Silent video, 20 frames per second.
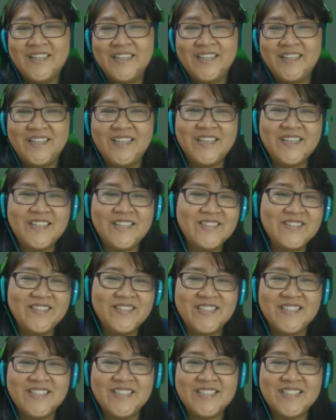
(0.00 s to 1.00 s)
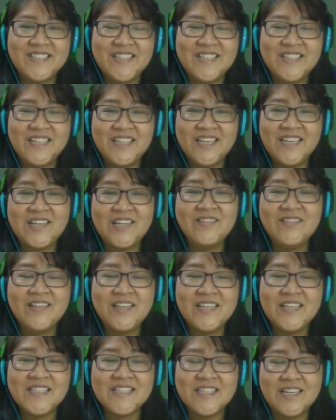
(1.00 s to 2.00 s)
Dear students, now
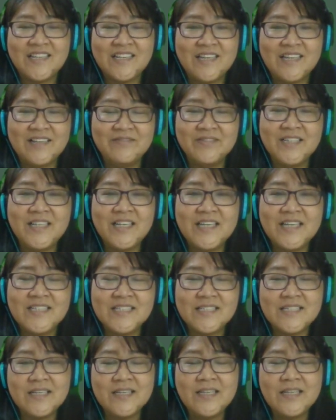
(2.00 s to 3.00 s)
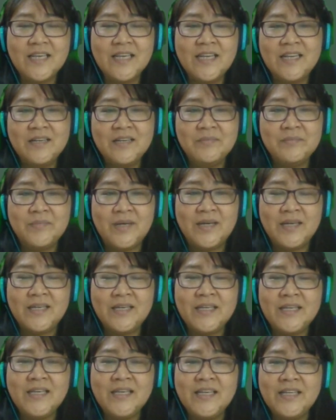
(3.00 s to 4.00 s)
let's start our lesson
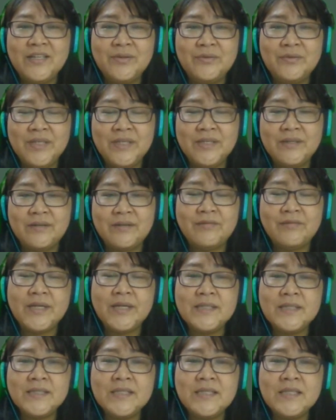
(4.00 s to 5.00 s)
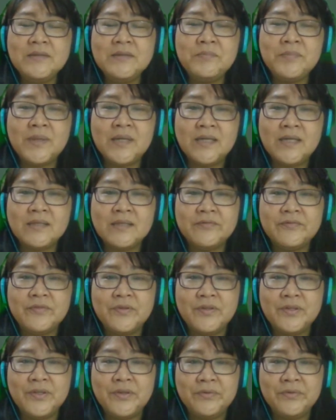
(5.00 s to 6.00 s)
by doing the writing part
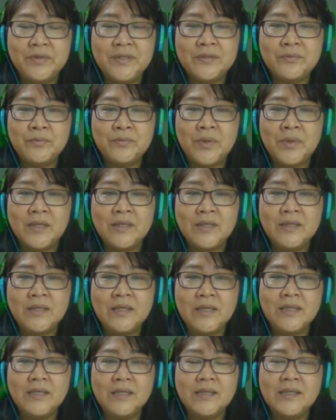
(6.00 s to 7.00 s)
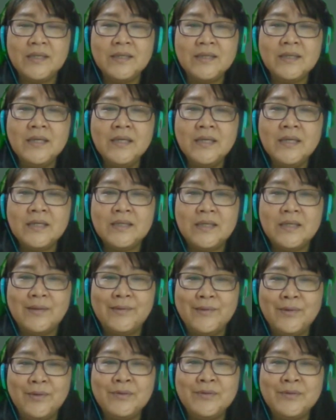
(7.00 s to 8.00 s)
for Unit 1 in the
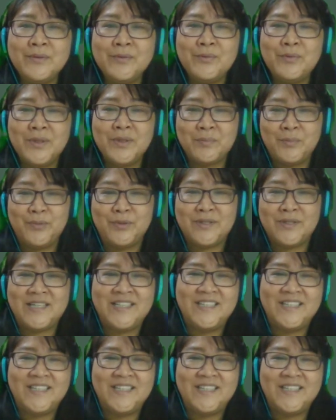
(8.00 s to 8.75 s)
download workbook.